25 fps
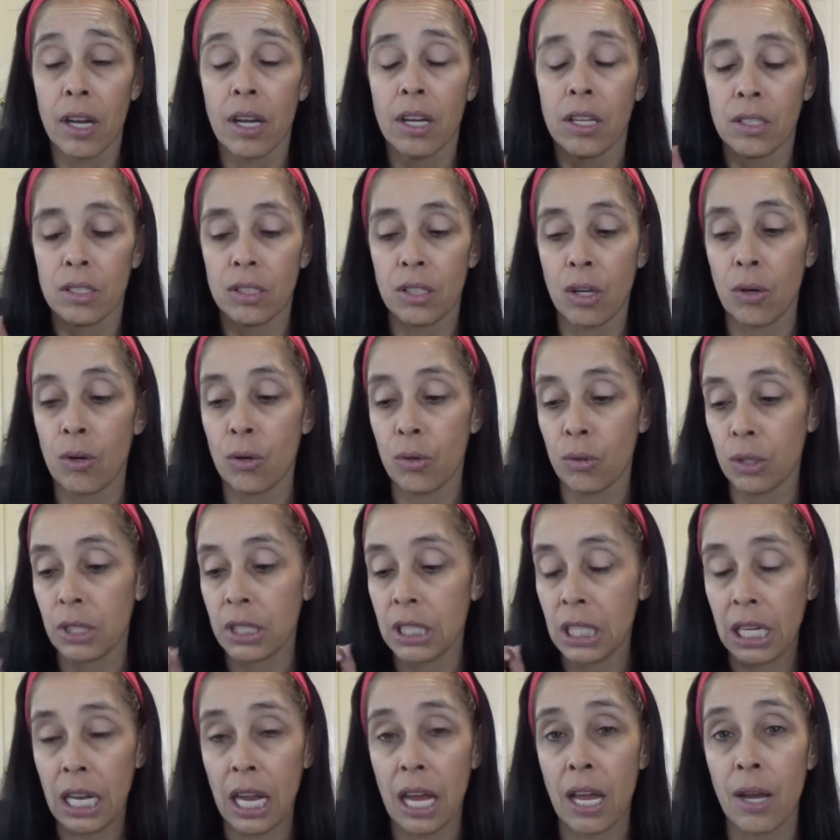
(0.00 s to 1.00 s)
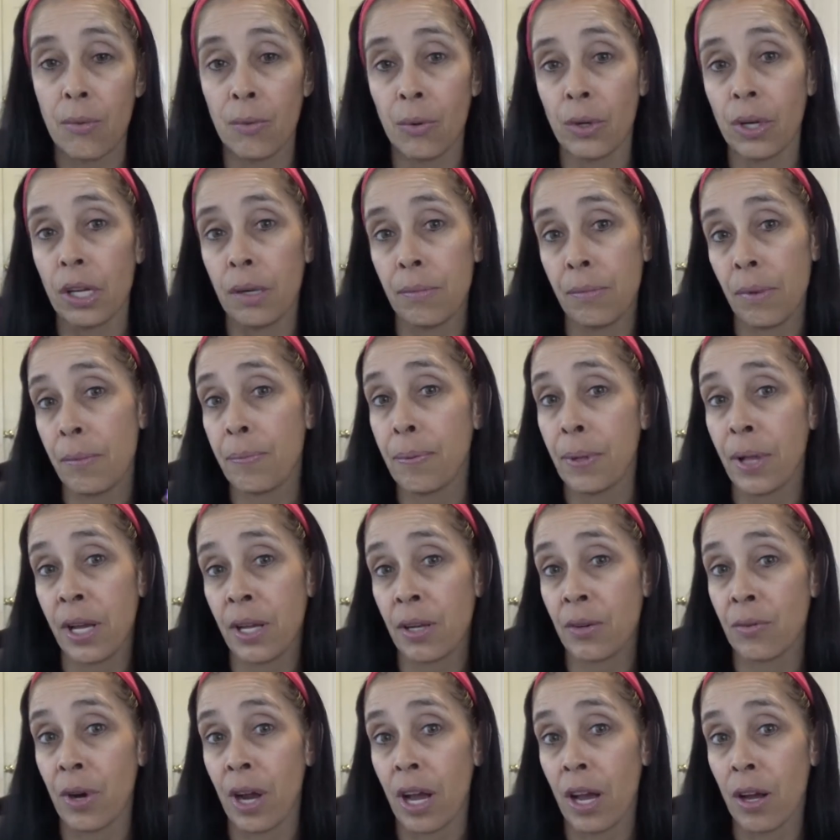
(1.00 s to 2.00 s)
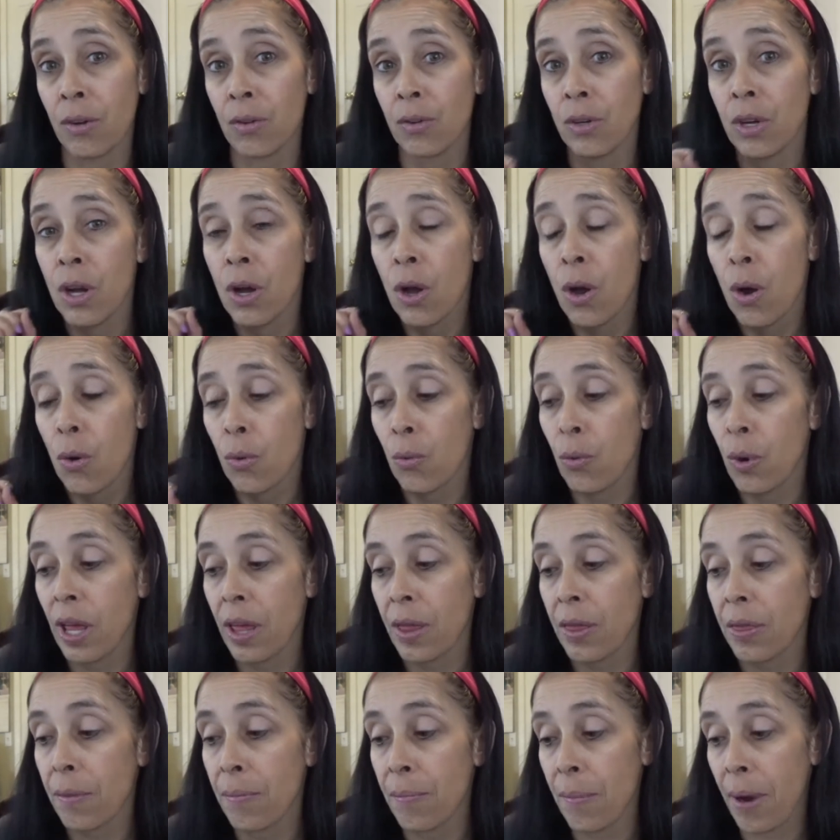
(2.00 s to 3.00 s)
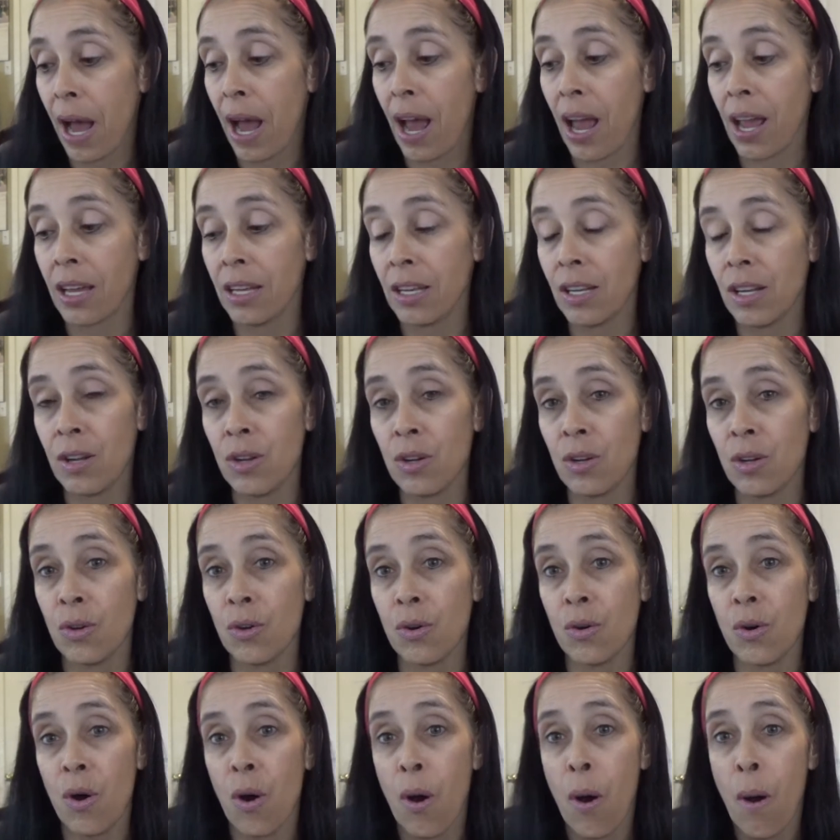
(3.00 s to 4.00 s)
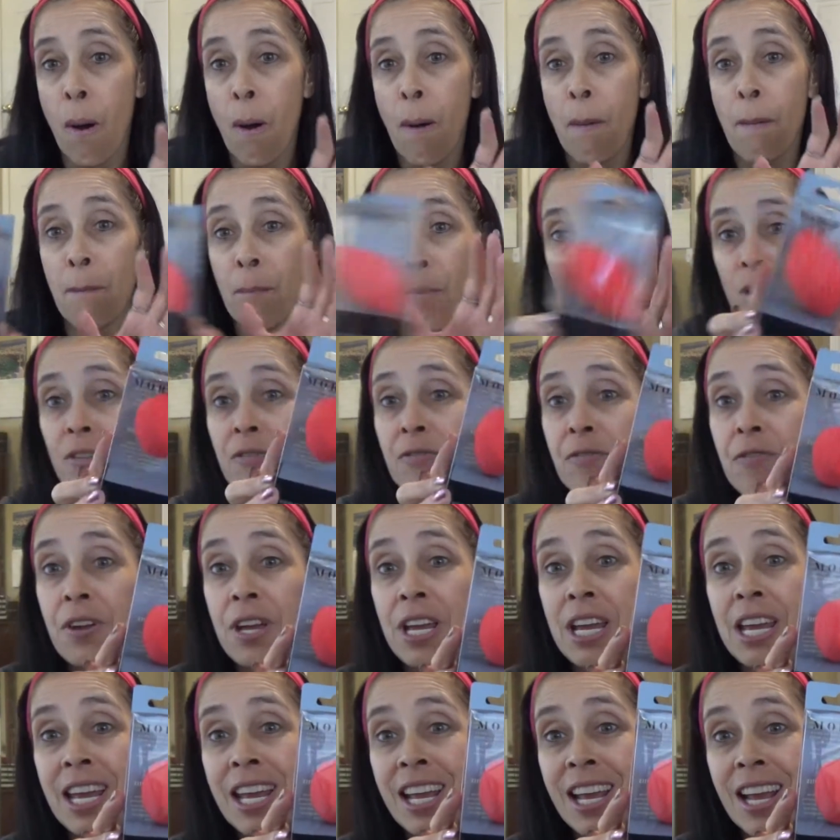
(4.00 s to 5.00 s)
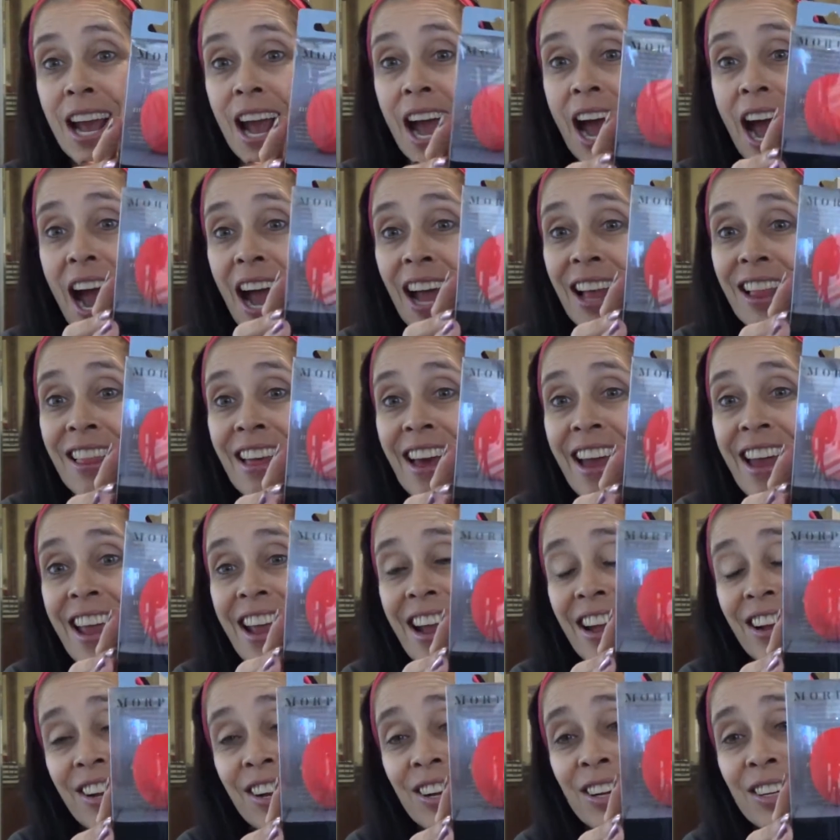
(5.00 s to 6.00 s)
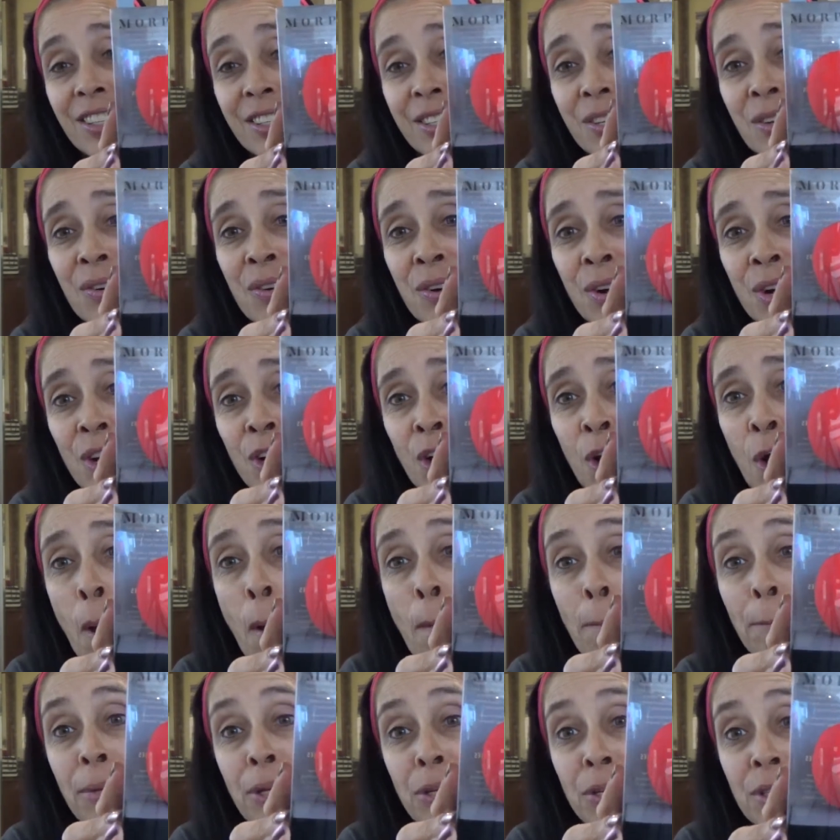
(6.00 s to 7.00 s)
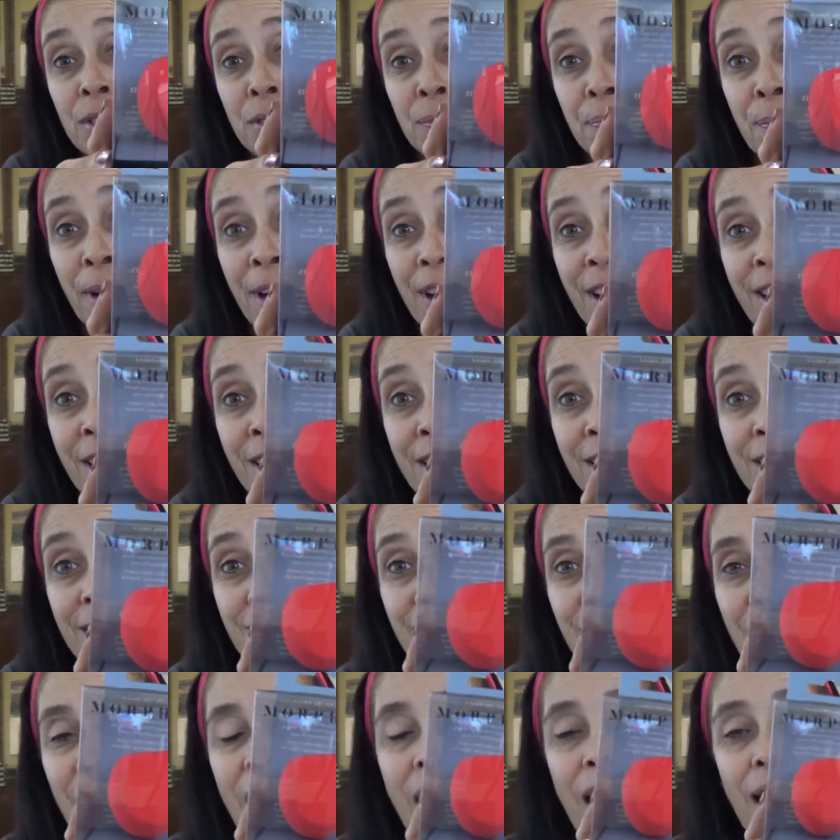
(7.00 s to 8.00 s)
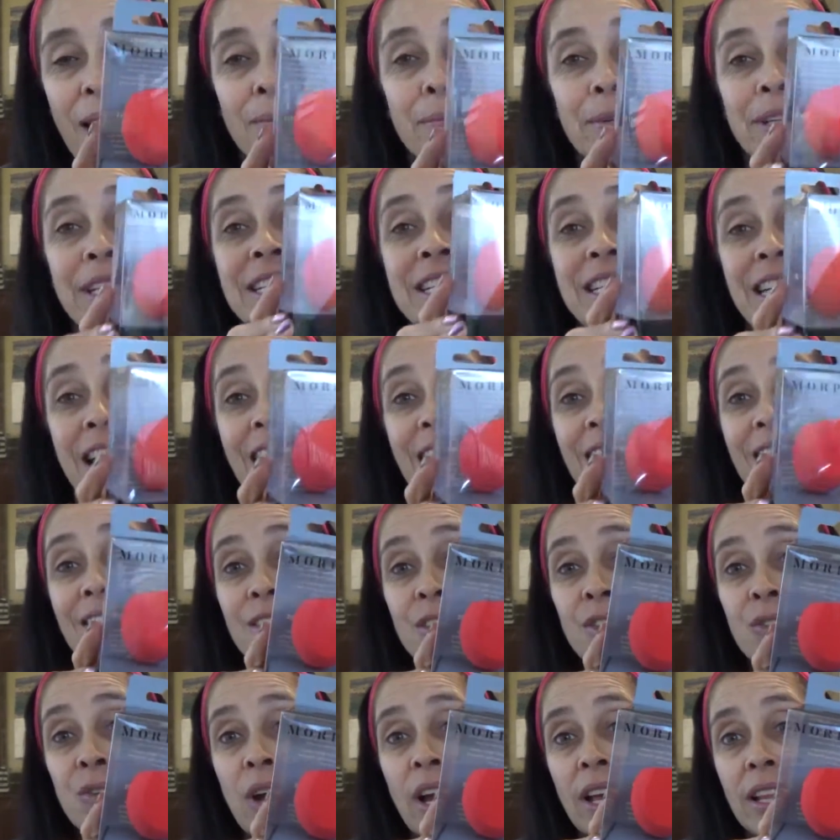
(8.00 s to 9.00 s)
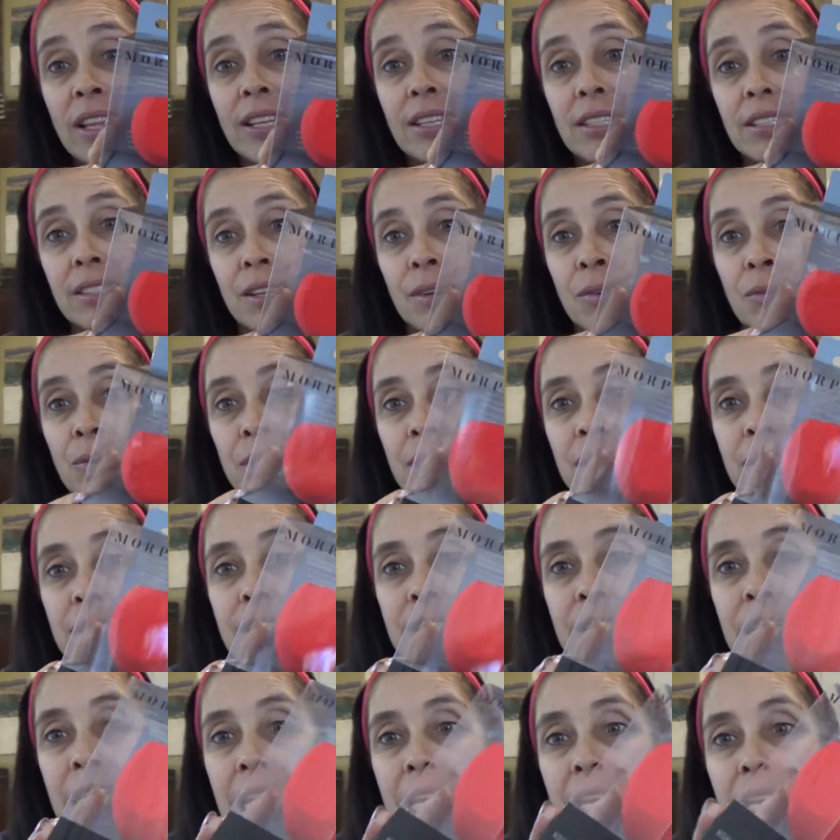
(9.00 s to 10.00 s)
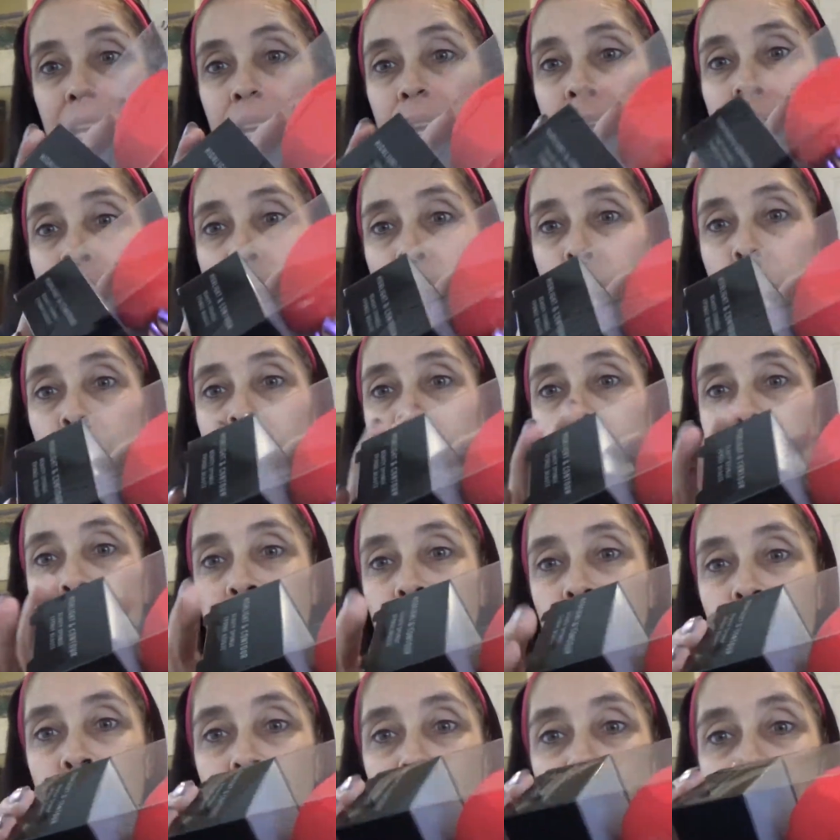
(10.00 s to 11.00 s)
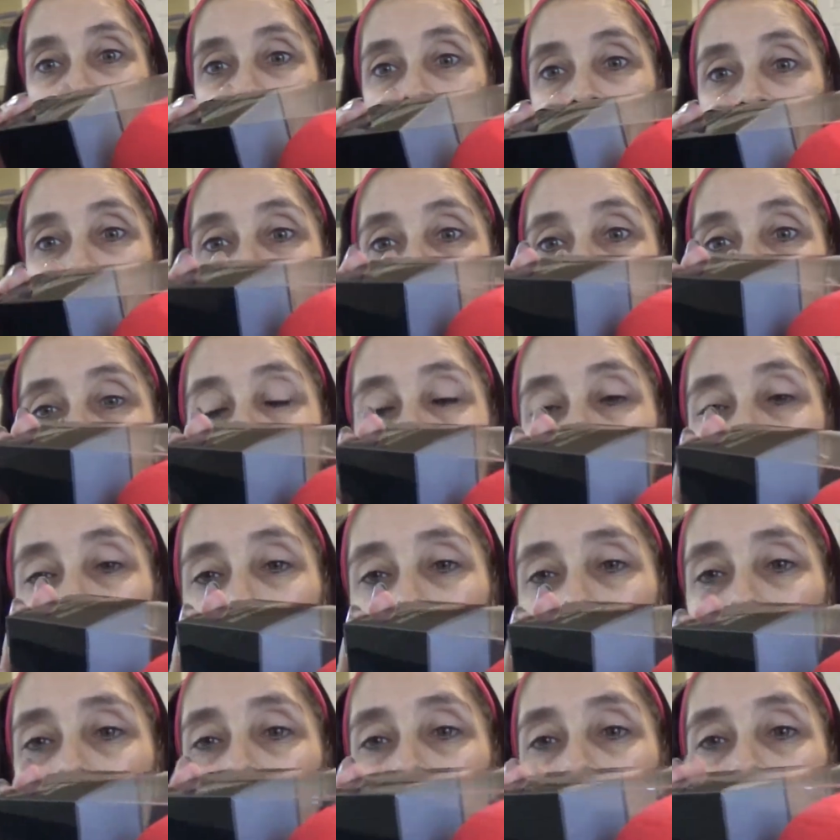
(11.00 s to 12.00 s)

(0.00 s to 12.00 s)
So today we're going to be playing around with my new Morphe Highlight and Contour Beauty Sponge. I've been dying to try this. I want to see what the firmness is like.